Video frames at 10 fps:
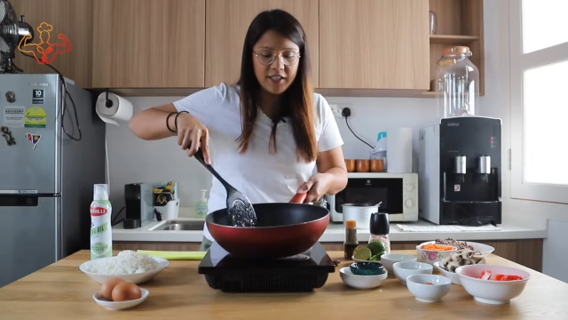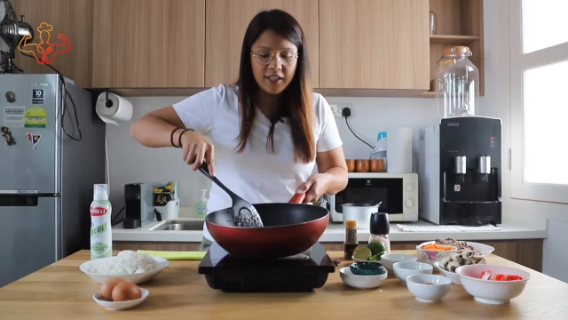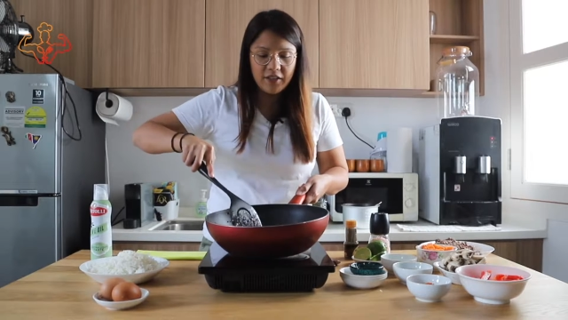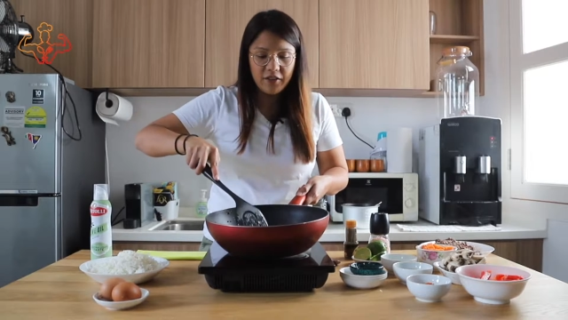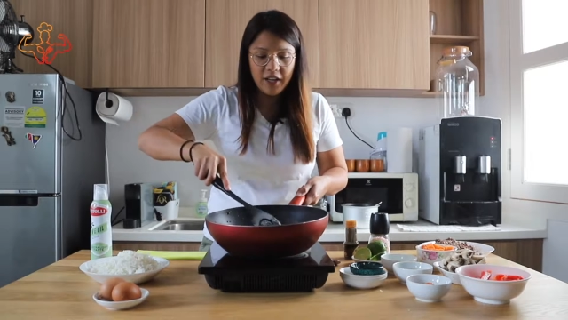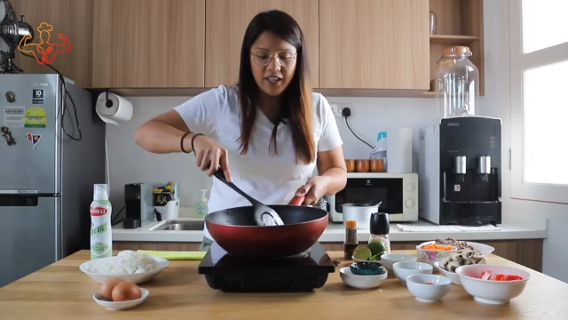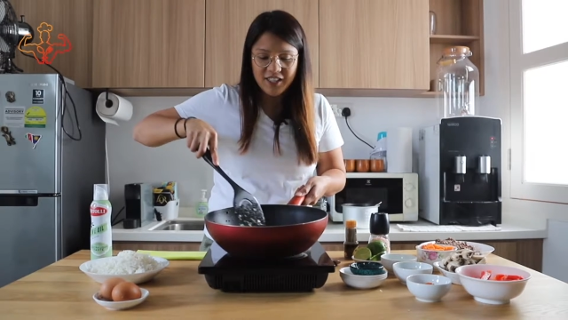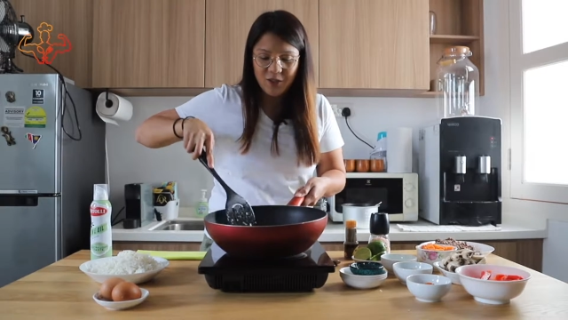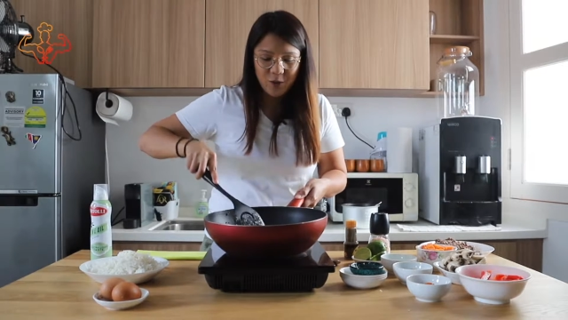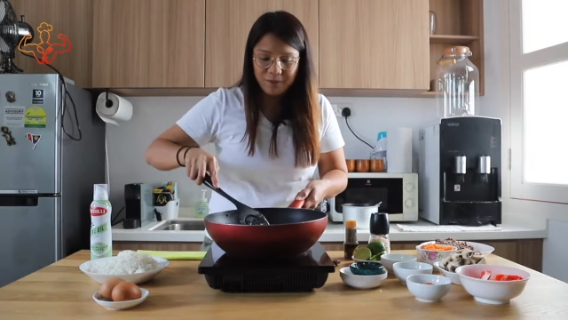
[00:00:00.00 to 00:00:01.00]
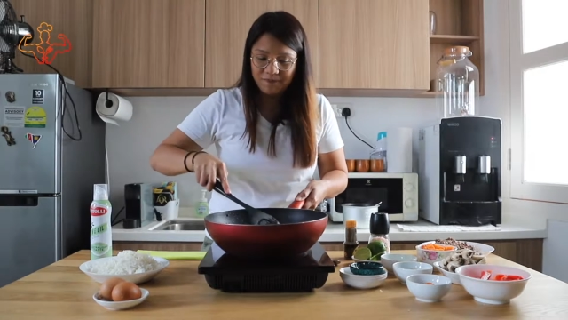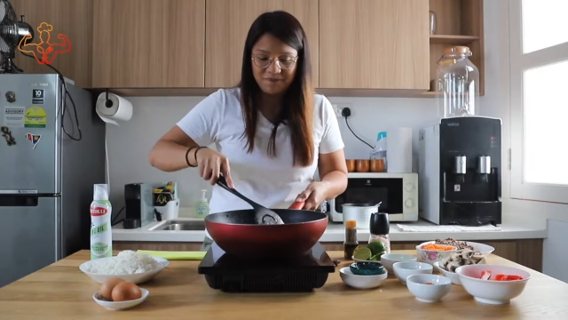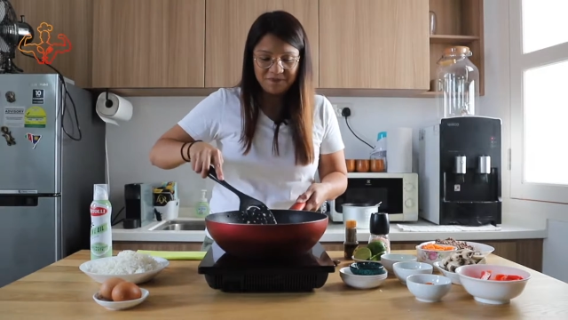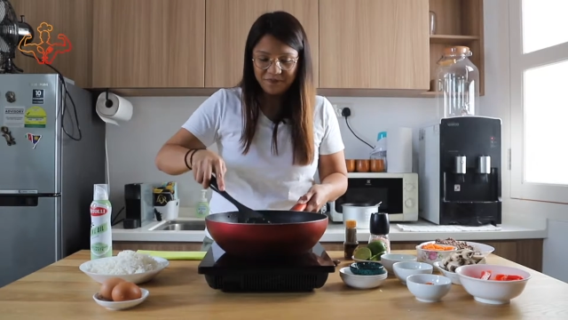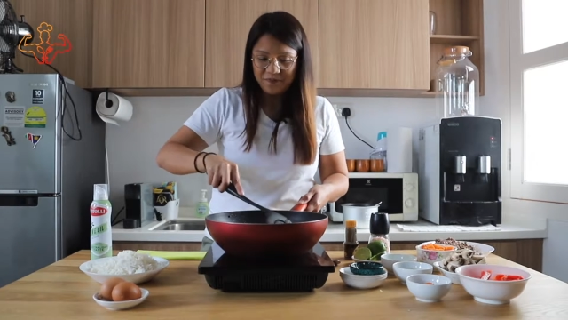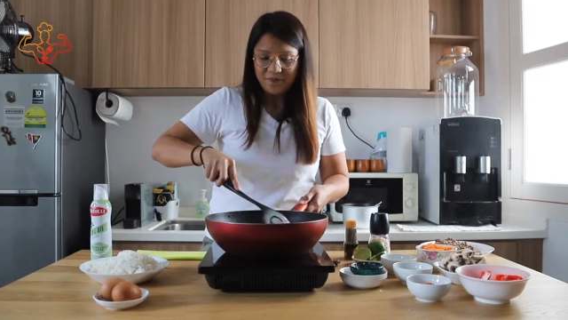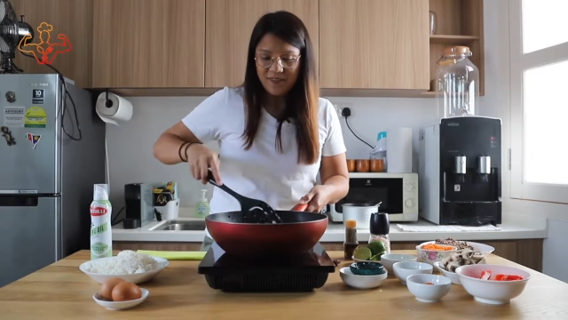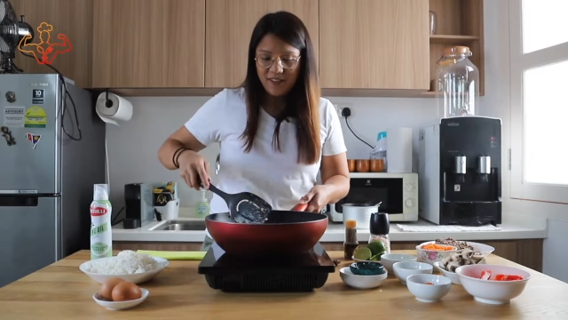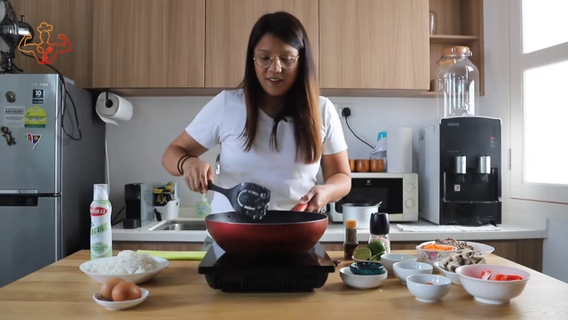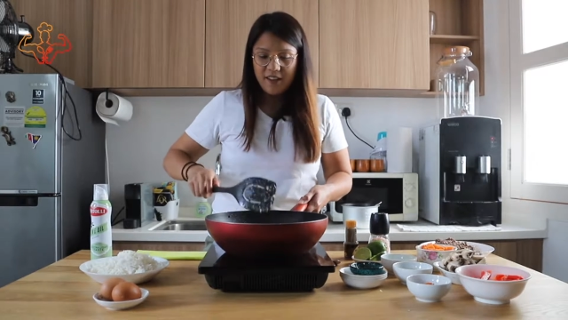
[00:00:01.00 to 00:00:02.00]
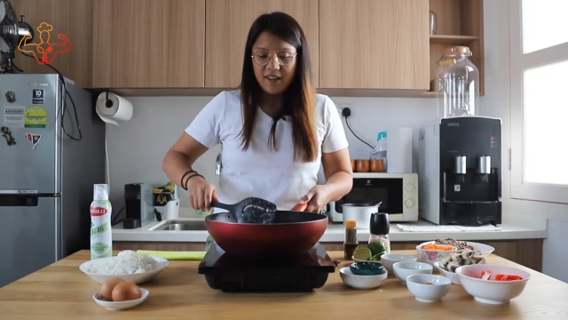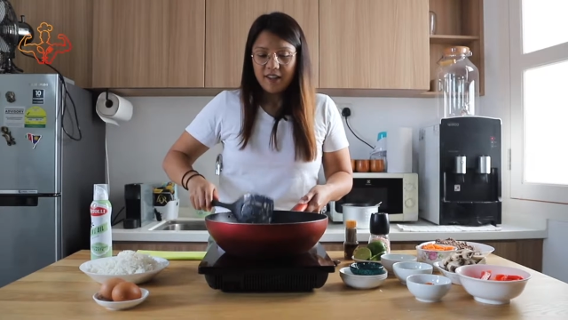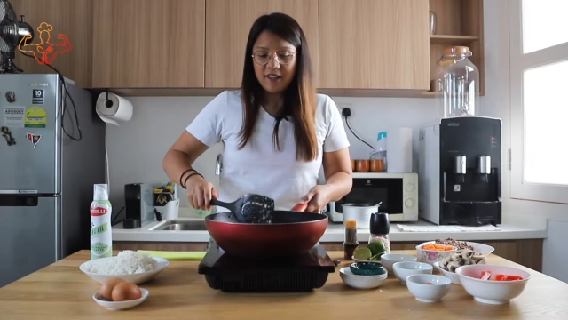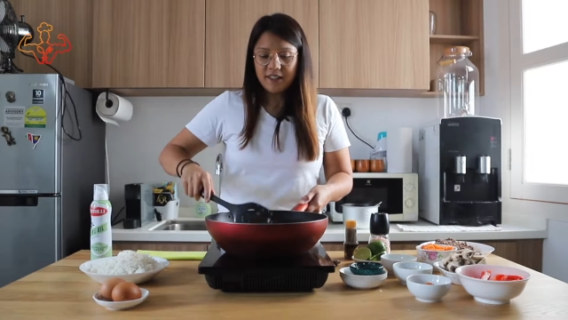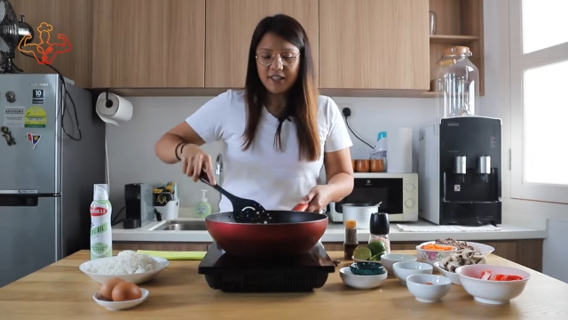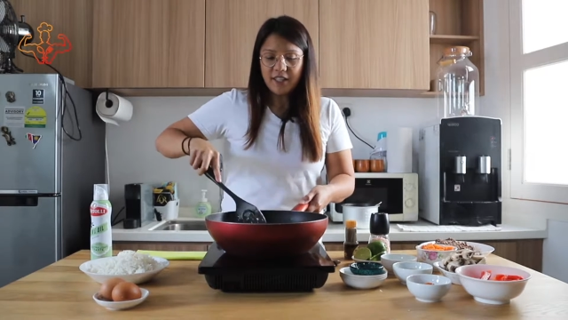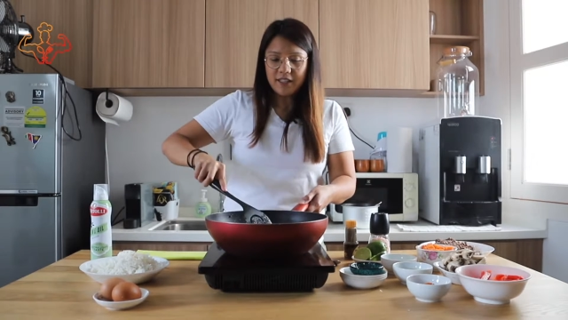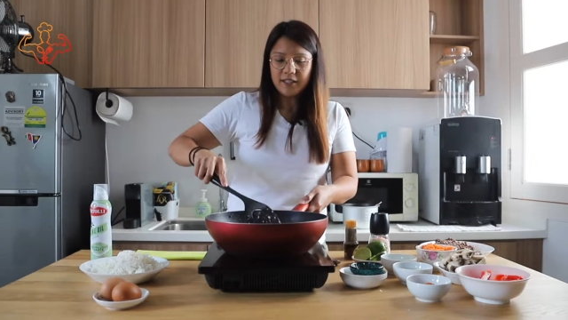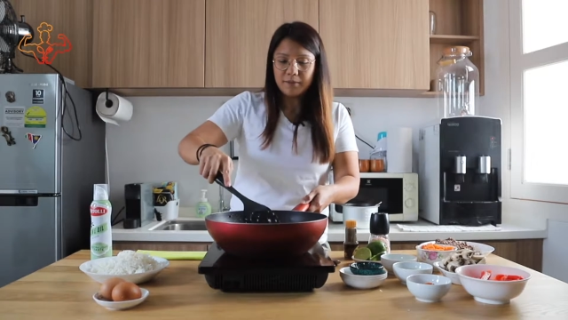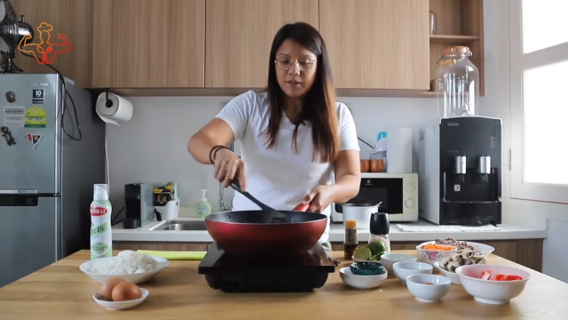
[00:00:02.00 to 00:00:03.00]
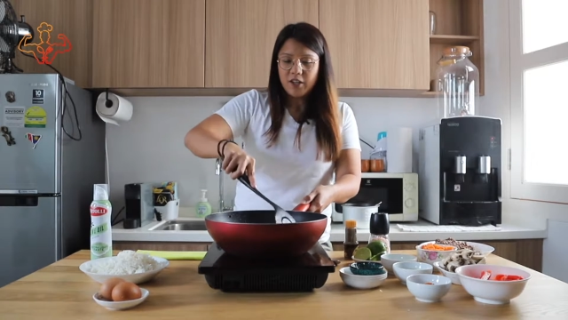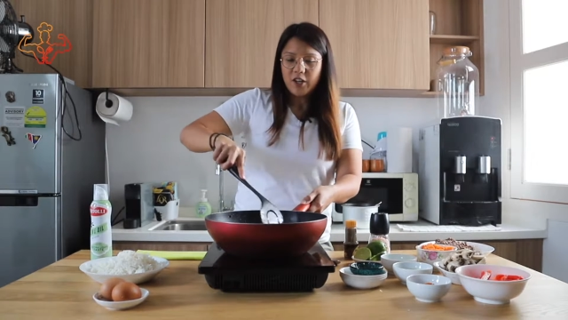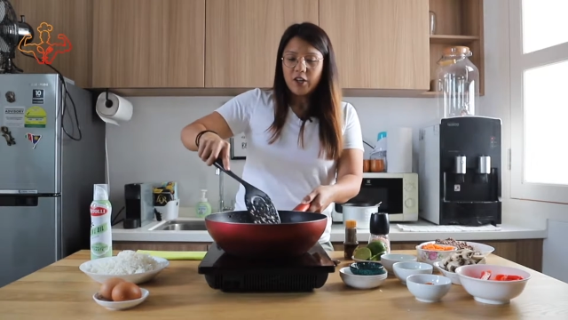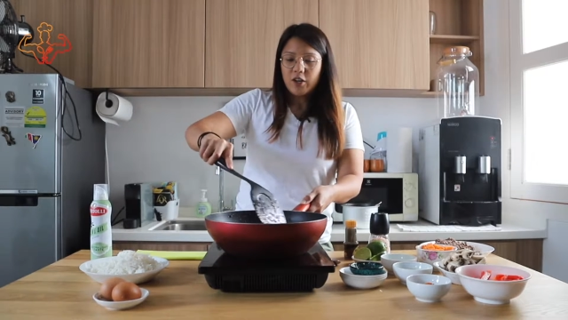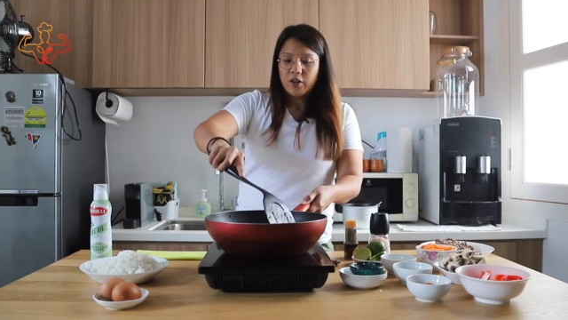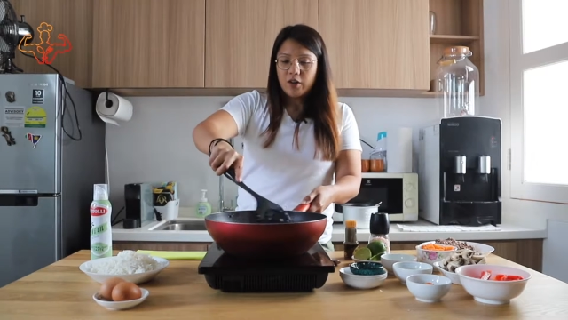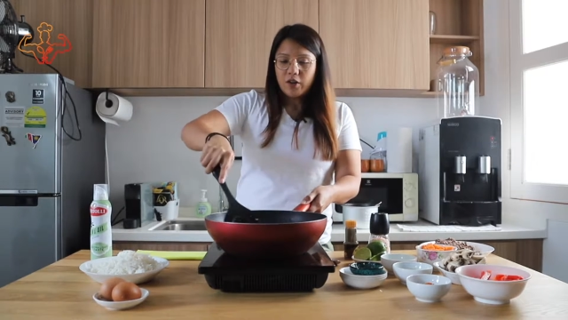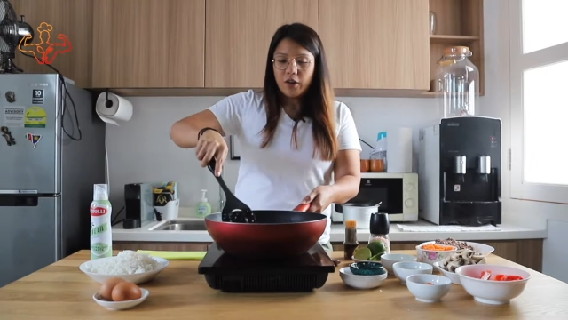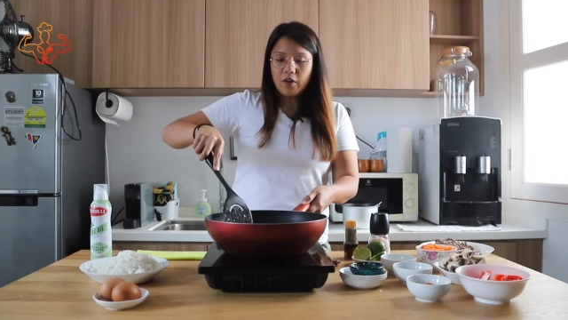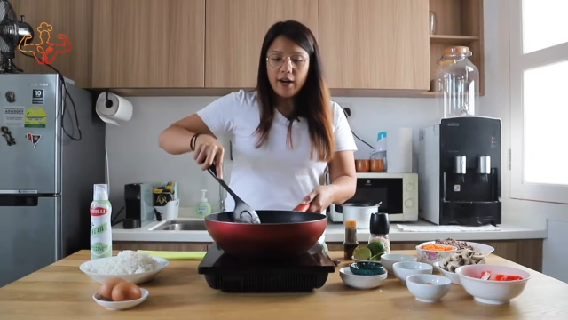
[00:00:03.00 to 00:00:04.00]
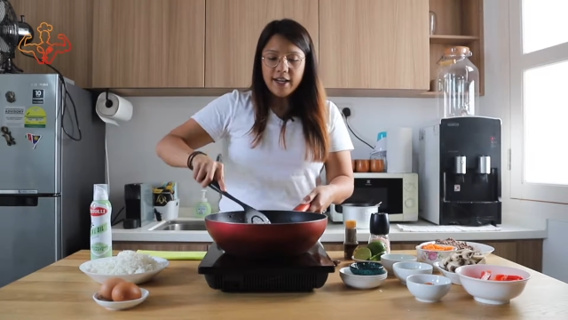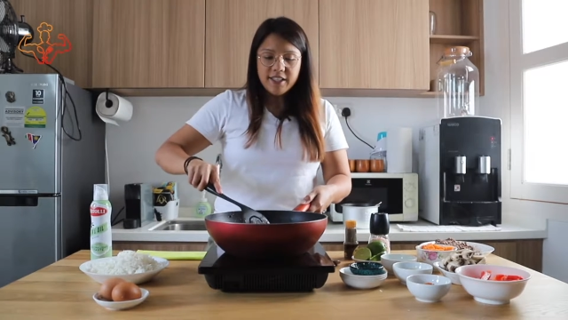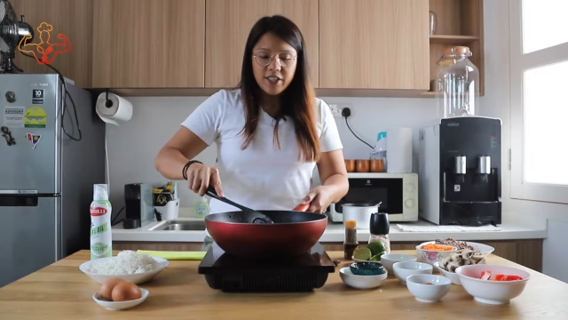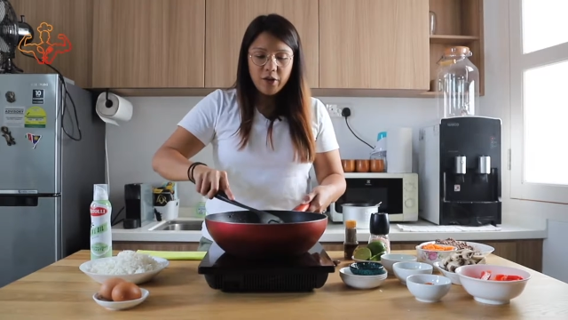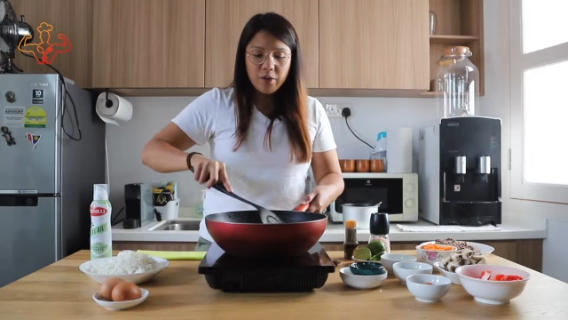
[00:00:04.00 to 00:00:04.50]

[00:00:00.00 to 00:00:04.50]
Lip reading: Right, so this is awesome. Alright, so we're